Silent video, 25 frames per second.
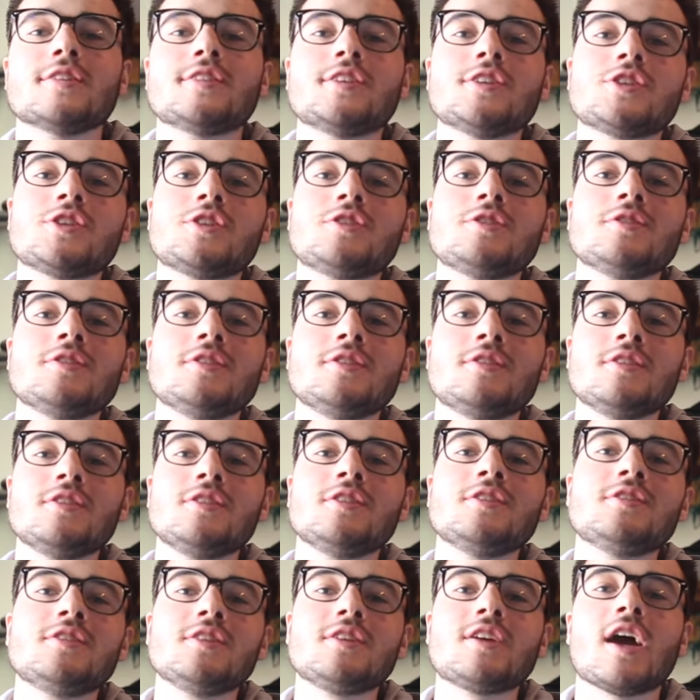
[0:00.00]
Additionally, the
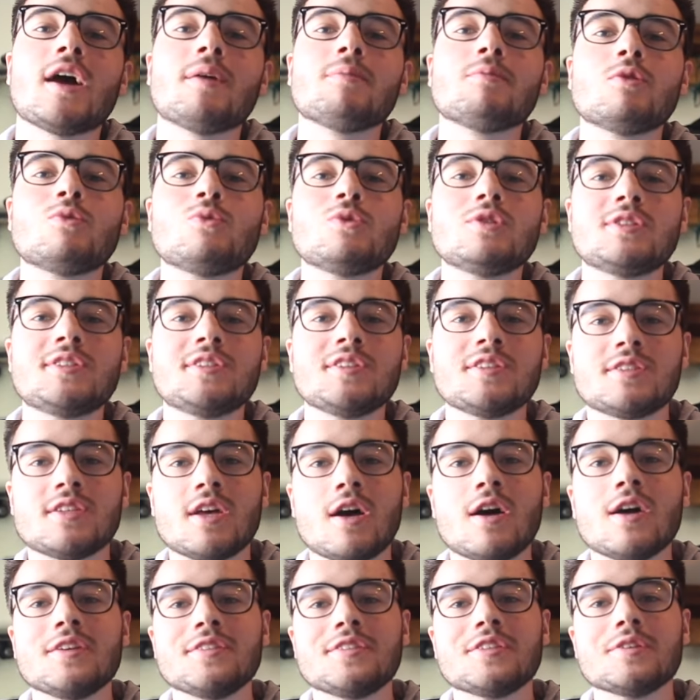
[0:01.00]
Yeezy camera was
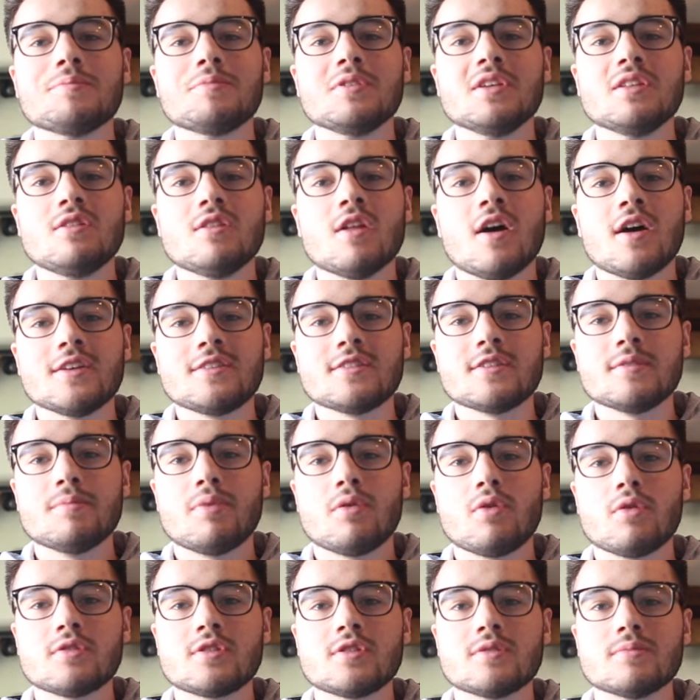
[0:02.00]
designed to be light and
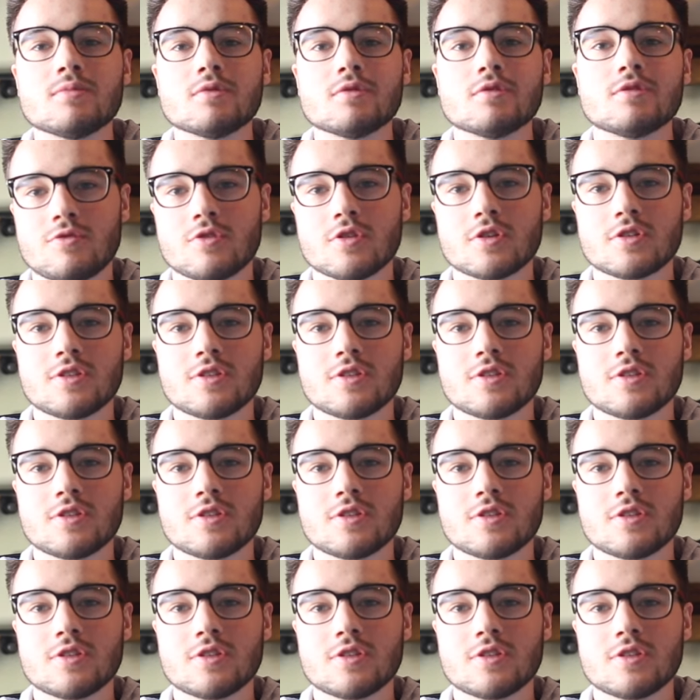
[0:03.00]
portable. For